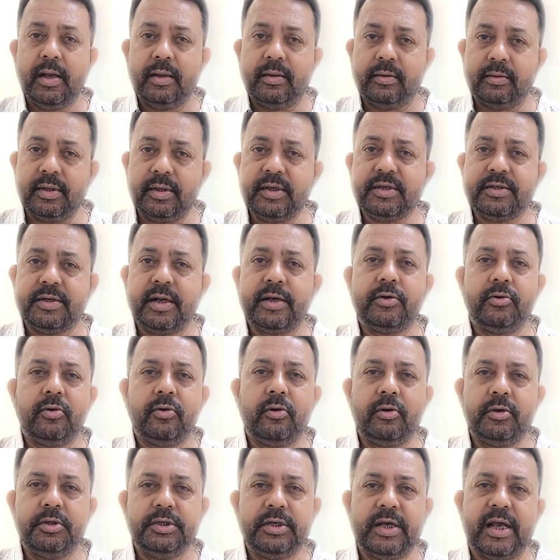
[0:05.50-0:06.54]
This
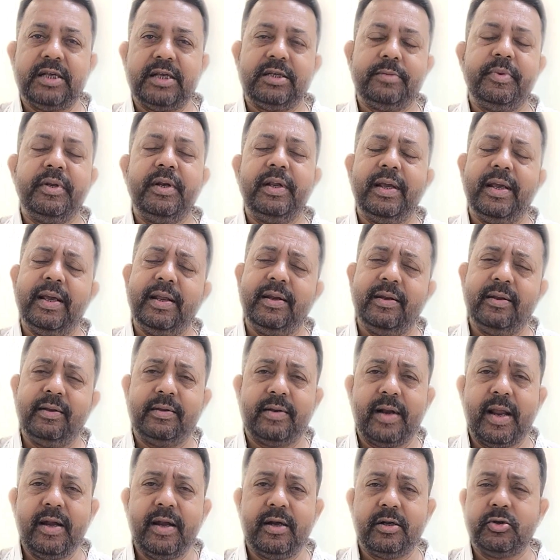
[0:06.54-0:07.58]
technology has been
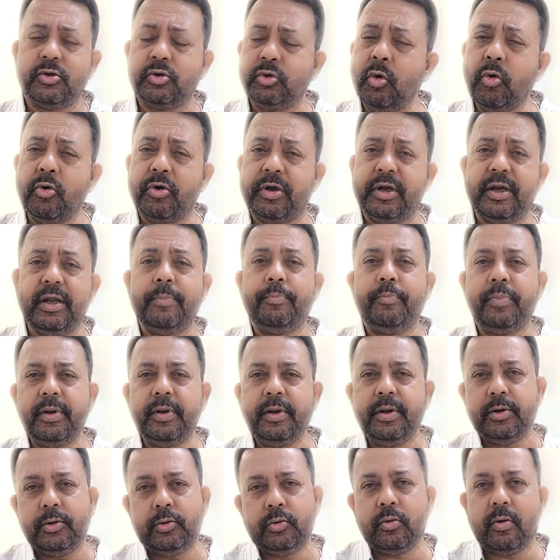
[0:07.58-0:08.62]
ingrained so deeply
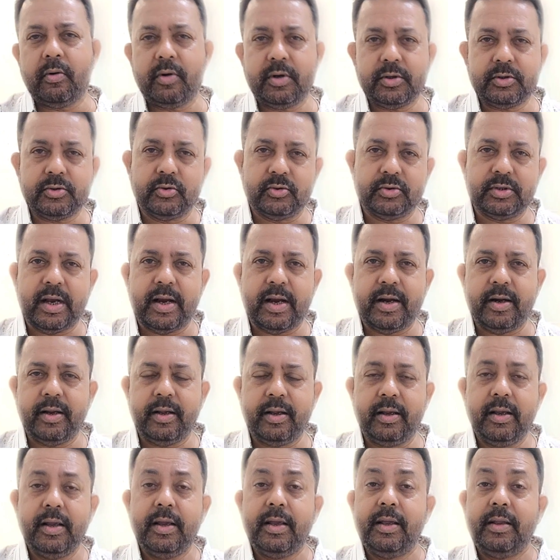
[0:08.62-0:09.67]
into our
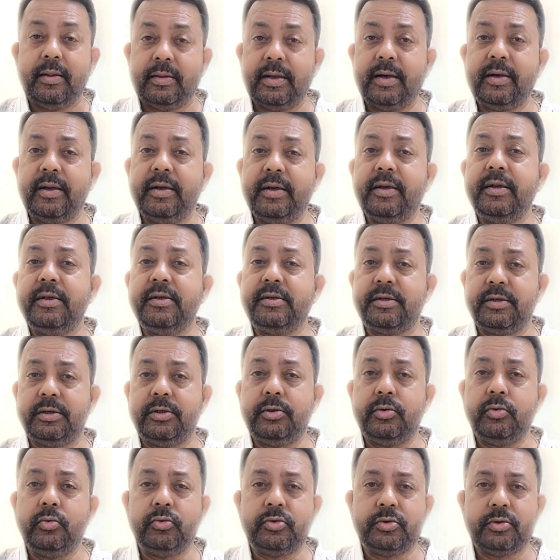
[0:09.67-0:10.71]
society that it is
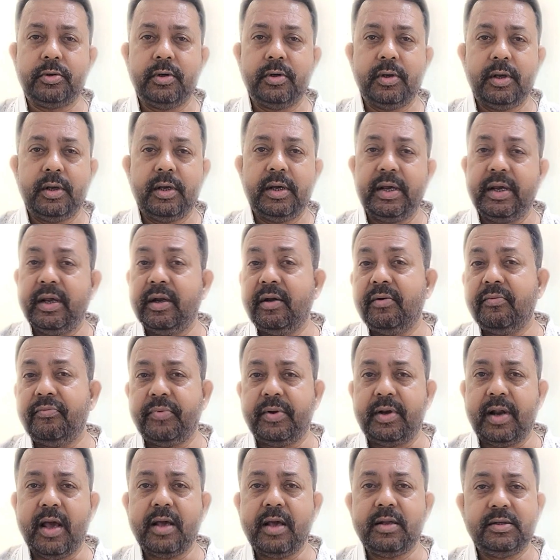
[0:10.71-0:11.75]
used in
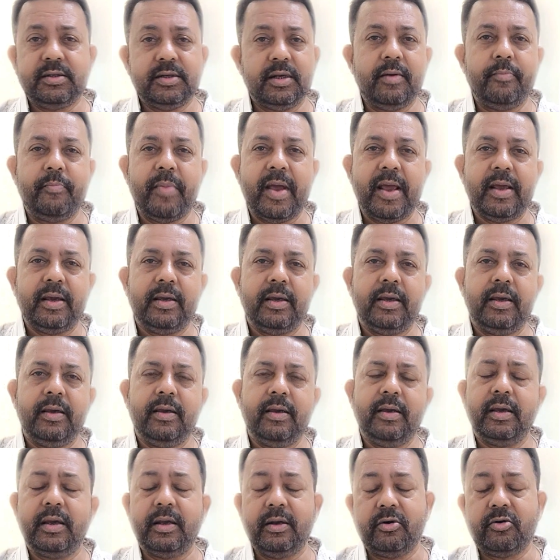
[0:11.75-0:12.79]
finance and
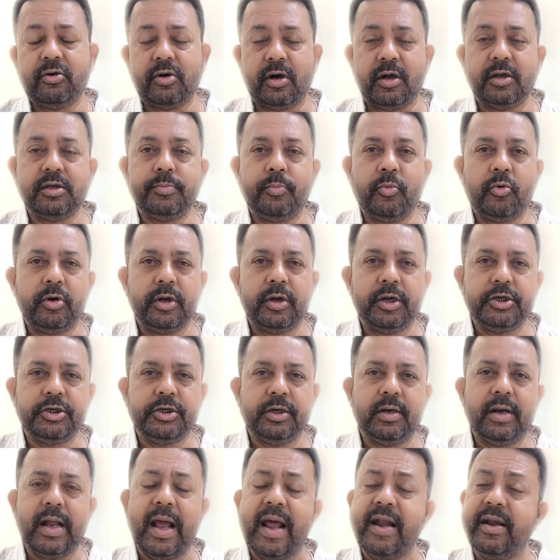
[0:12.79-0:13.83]
banking, in
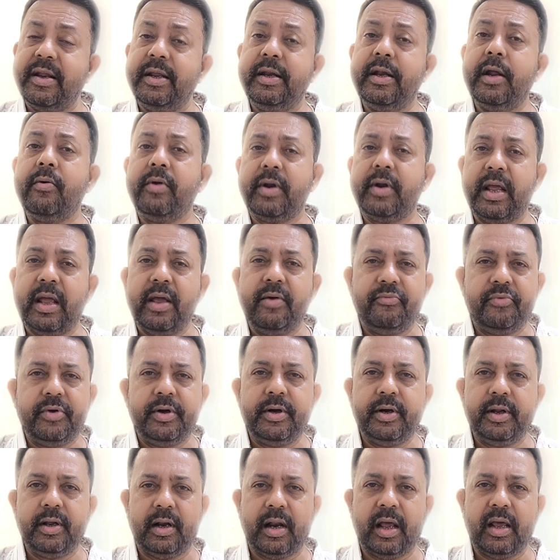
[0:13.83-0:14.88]
transportation, and in our
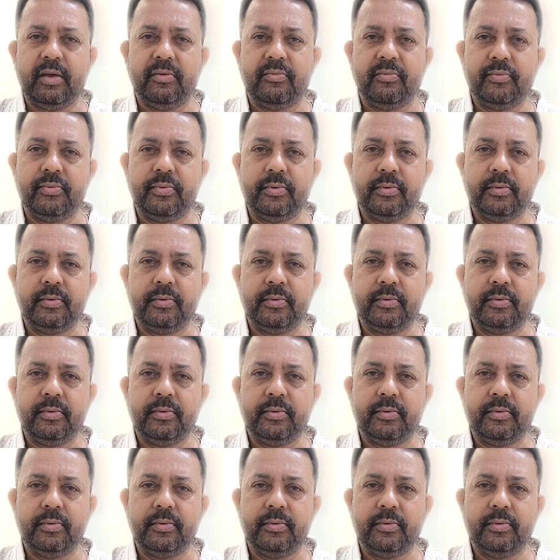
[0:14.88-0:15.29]
everyday life.